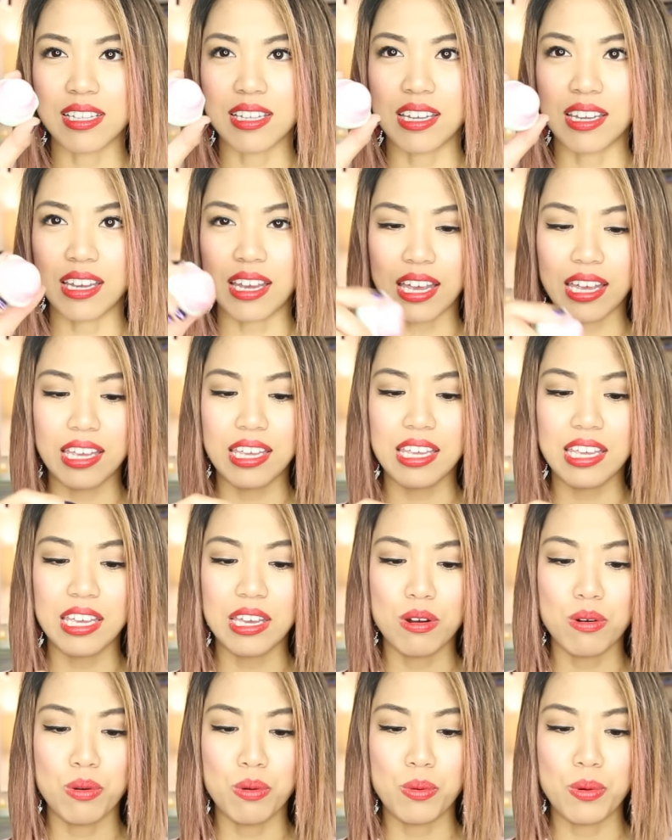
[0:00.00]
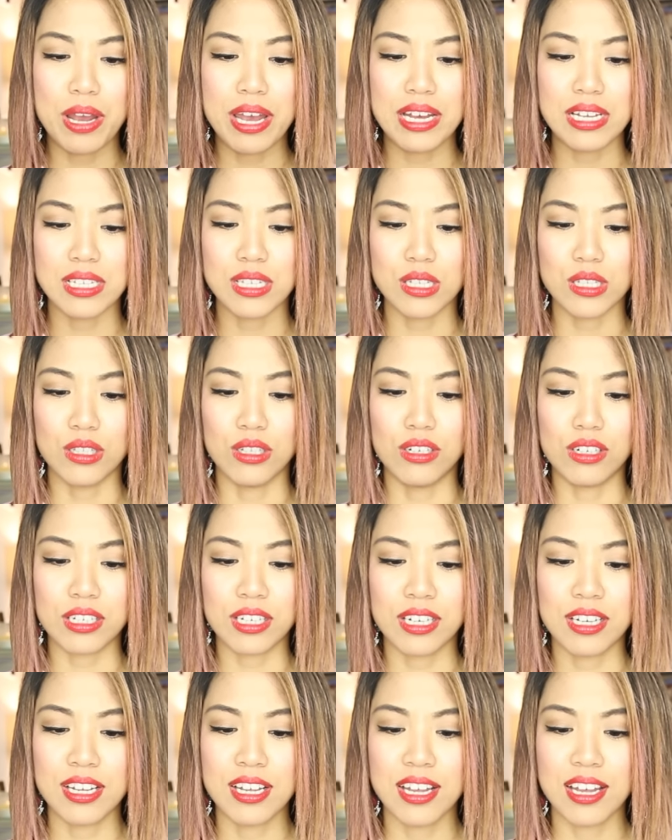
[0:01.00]
the EOS look.
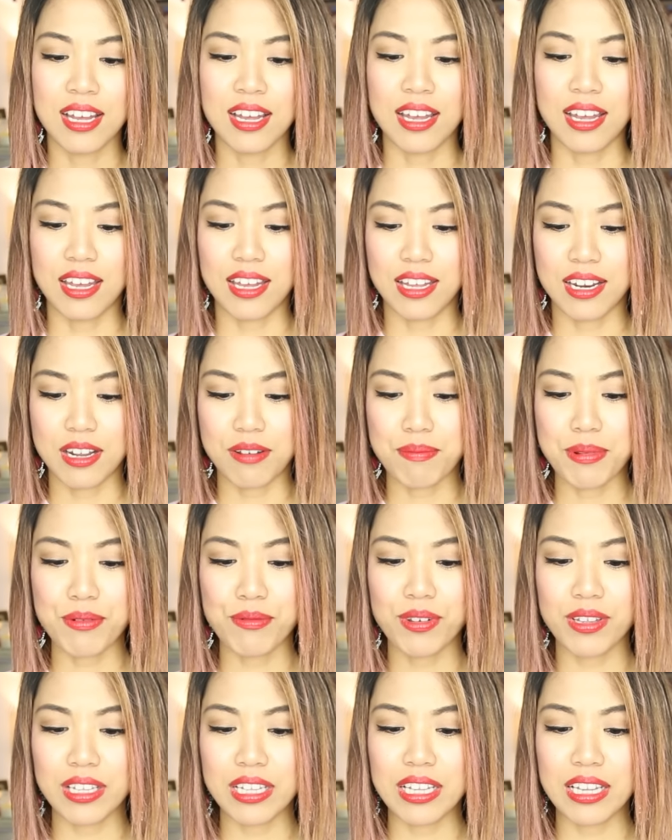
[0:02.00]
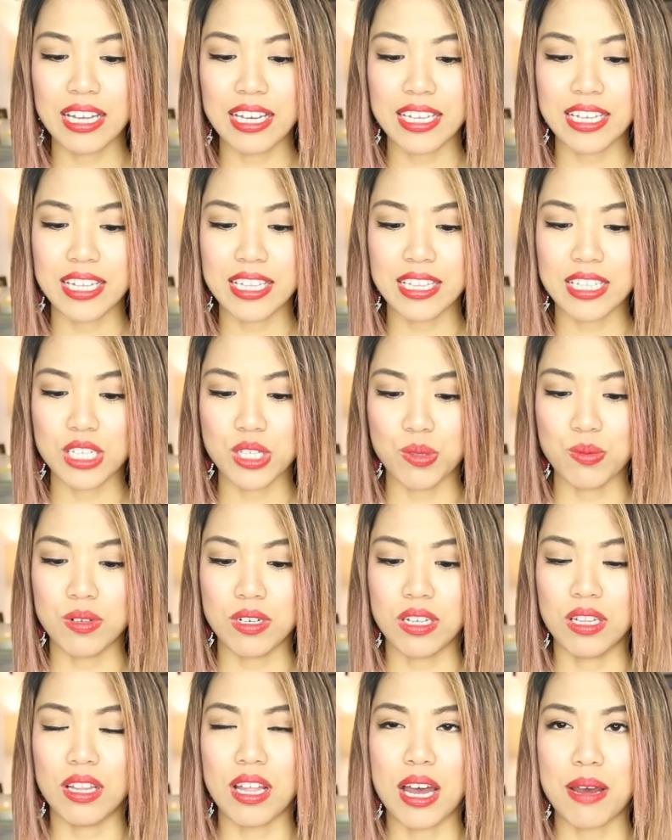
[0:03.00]
And I've been really liking this
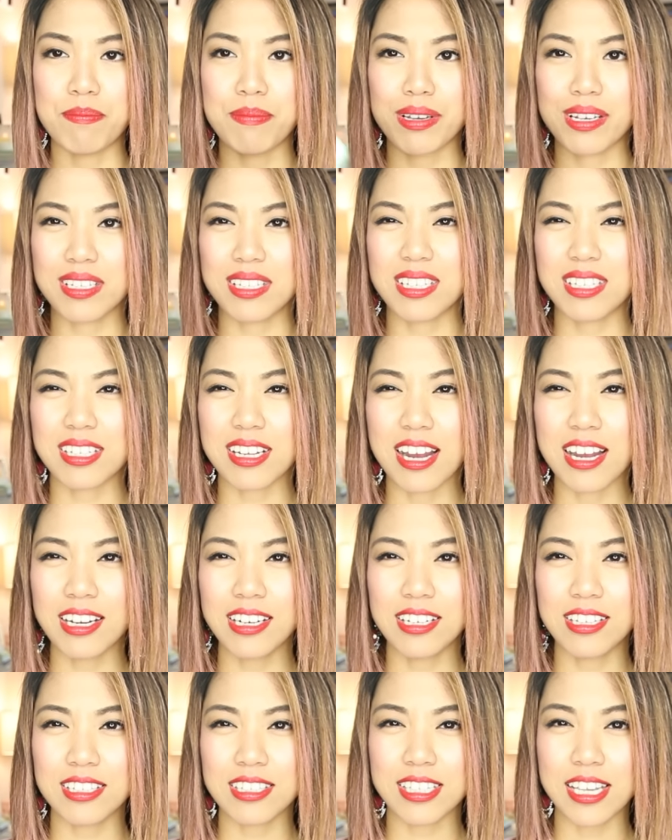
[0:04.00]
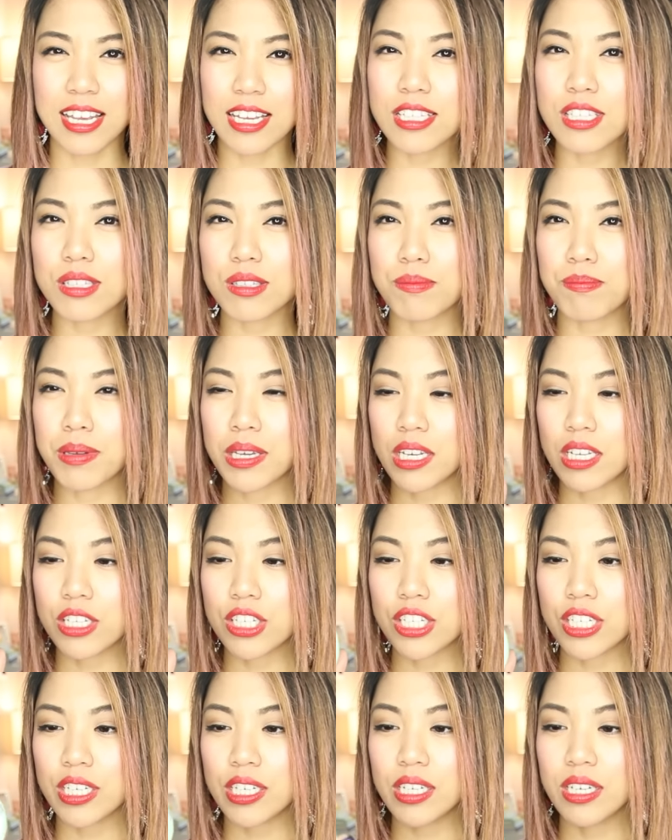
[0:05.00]
one a lot because it kind of tastes
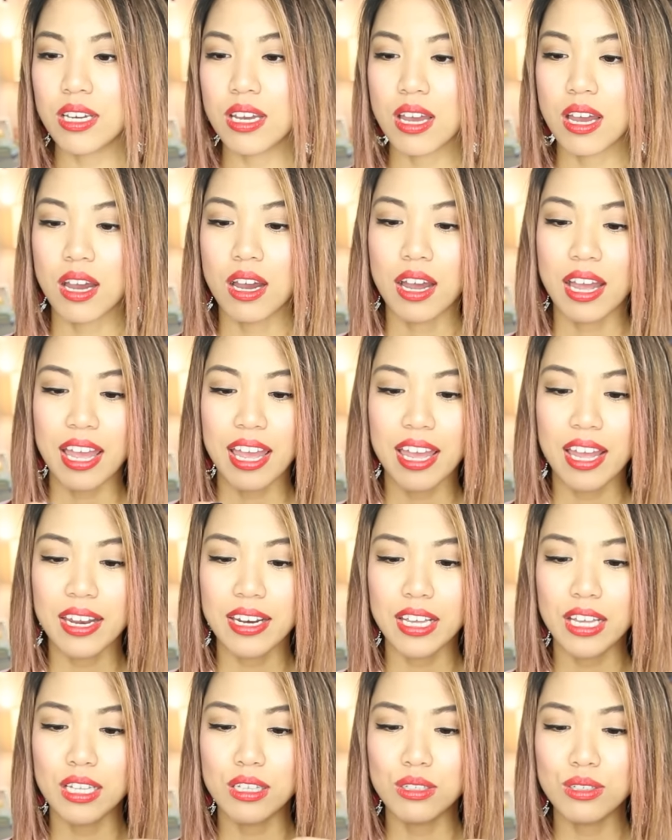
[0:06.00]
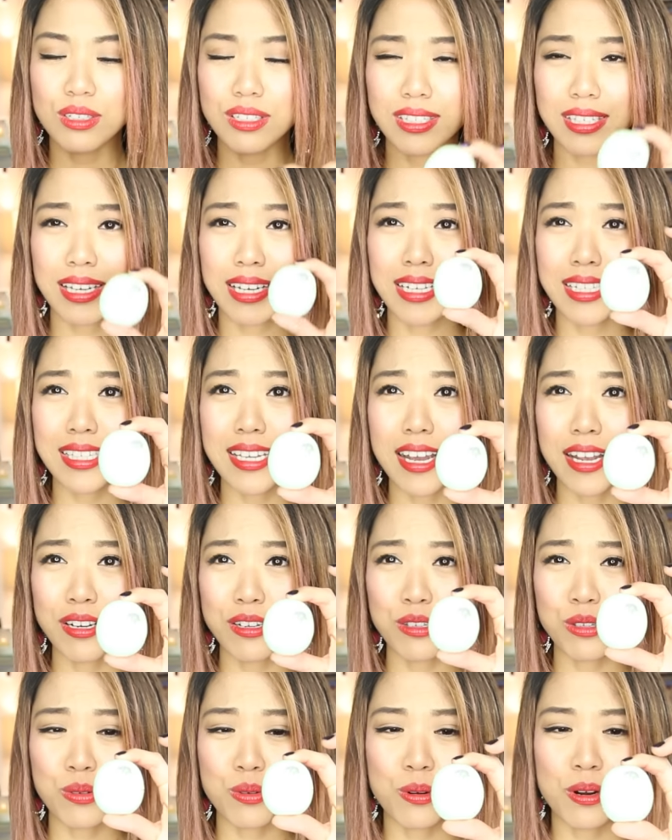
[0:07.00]
peachy and it looks like a
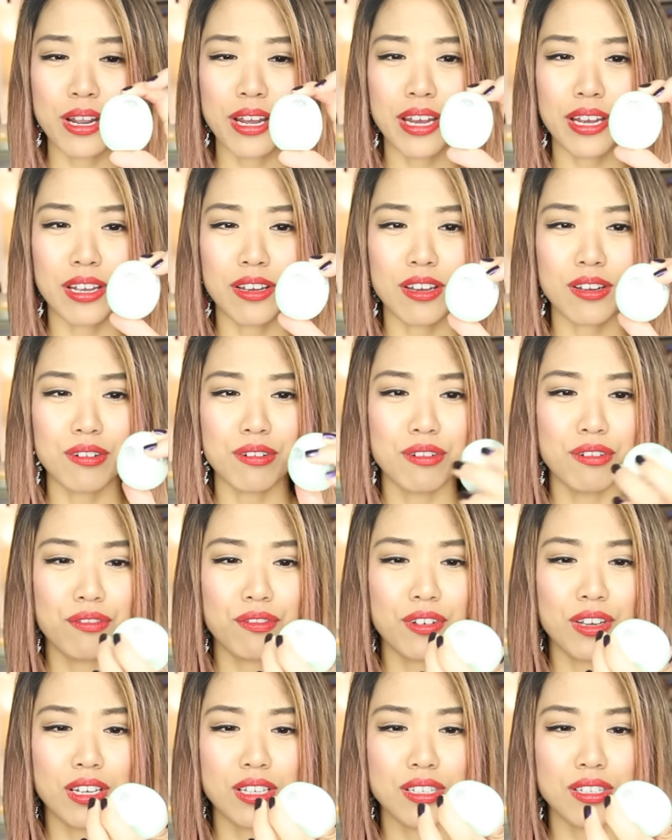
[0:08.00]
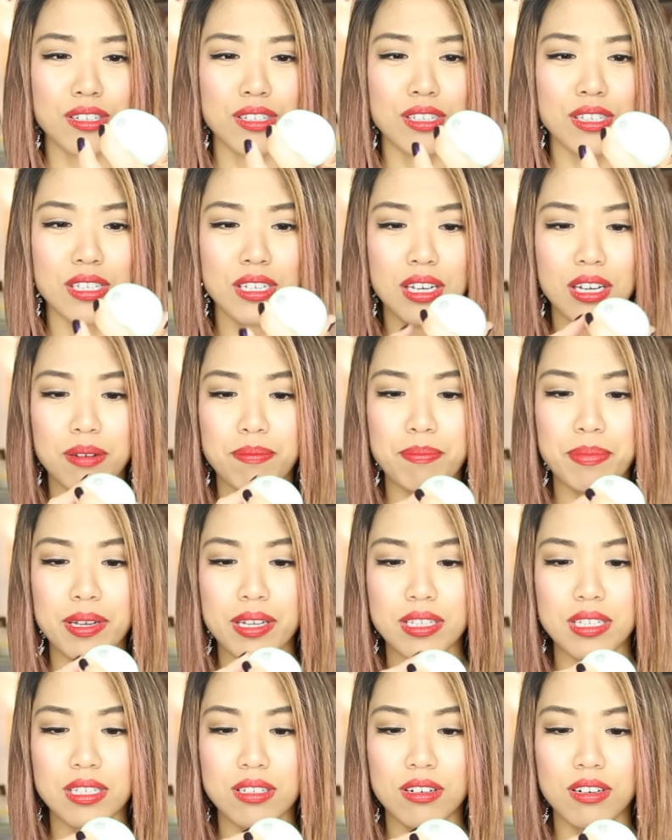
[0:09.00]
dinosaur egg. I don't know if you guys can see it, but
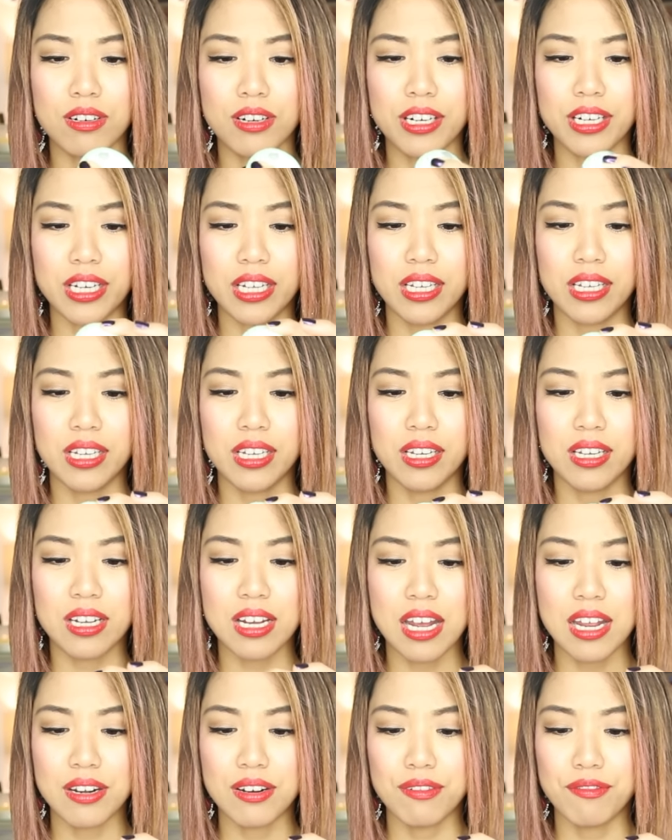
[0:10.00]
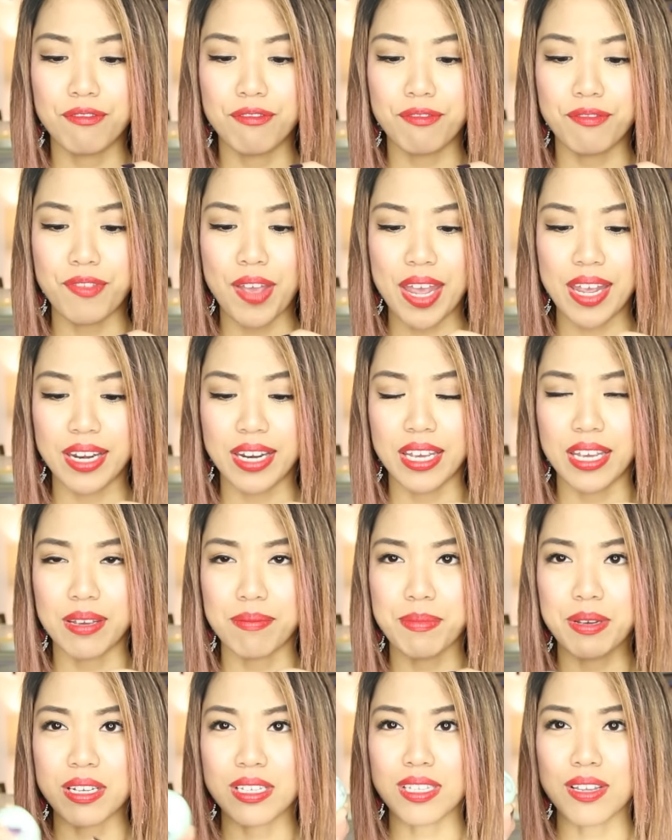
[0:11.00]
it's already kind of
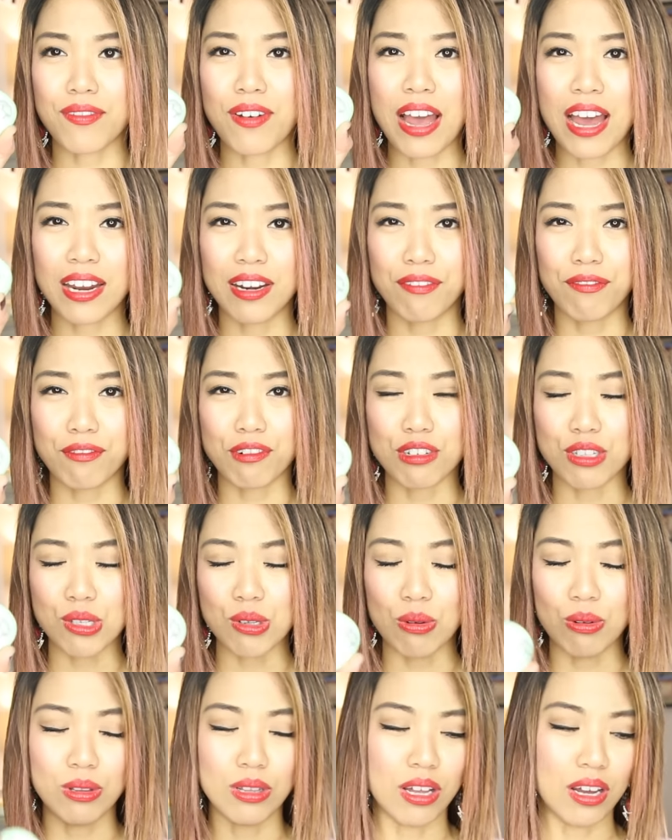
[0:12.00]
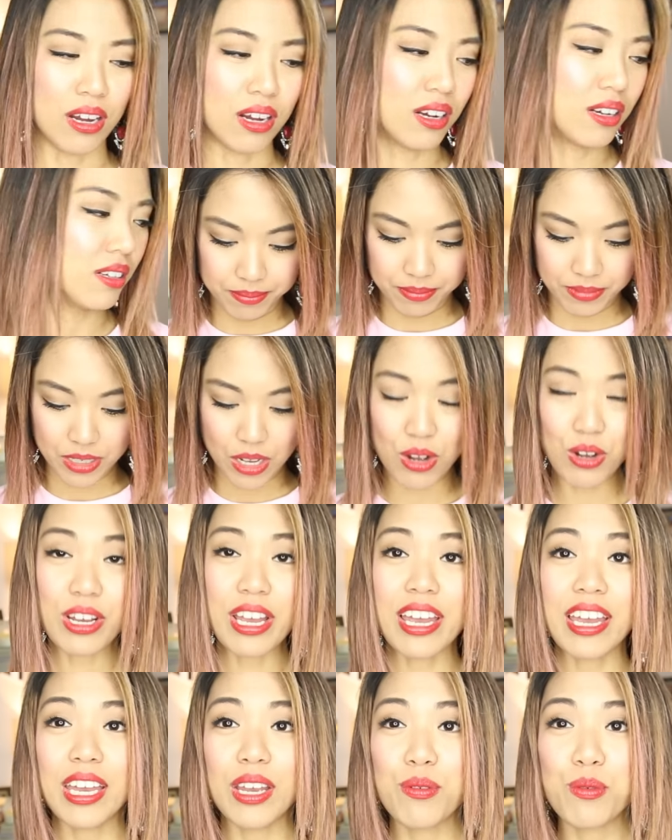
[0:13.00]
fading because I've had it for so long.
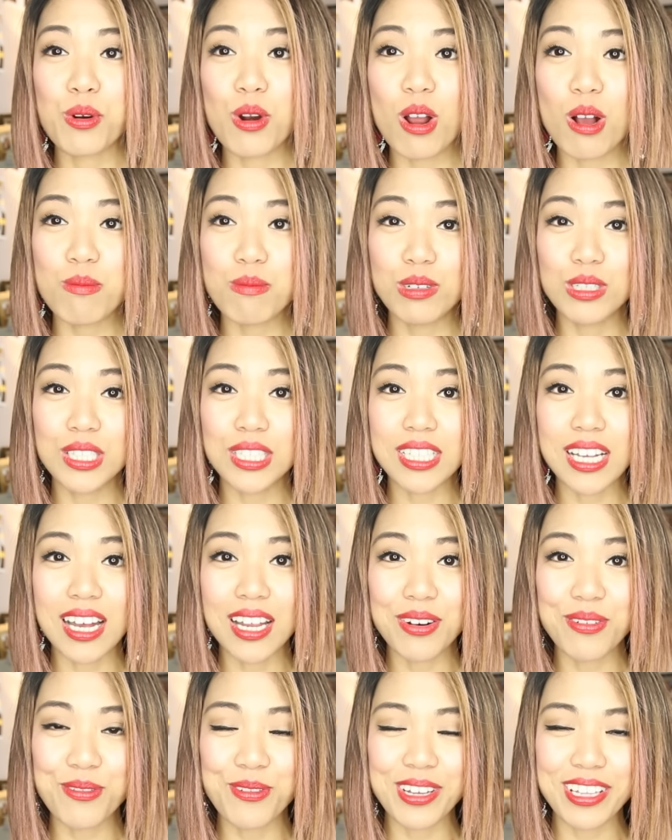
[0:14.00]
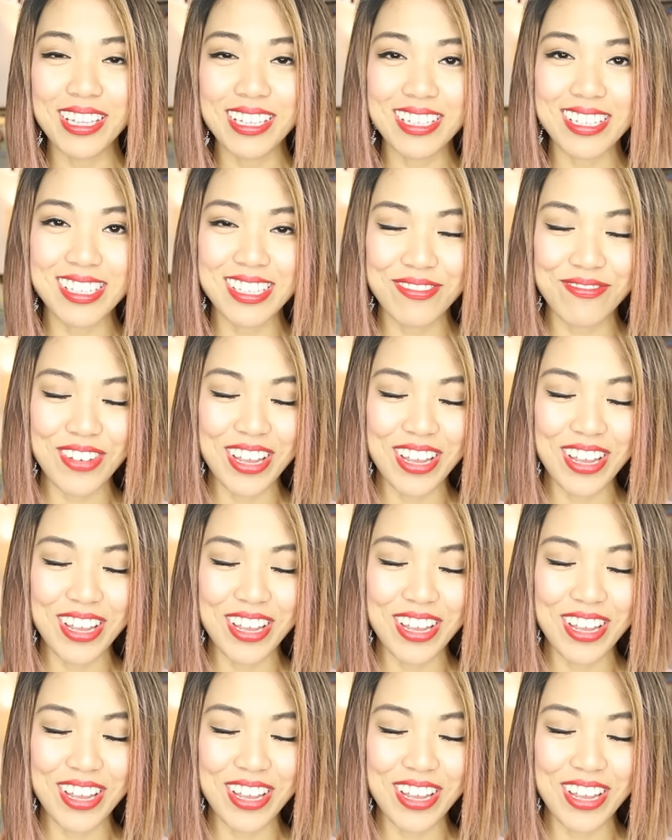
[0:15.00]
Okay, we're almost done with this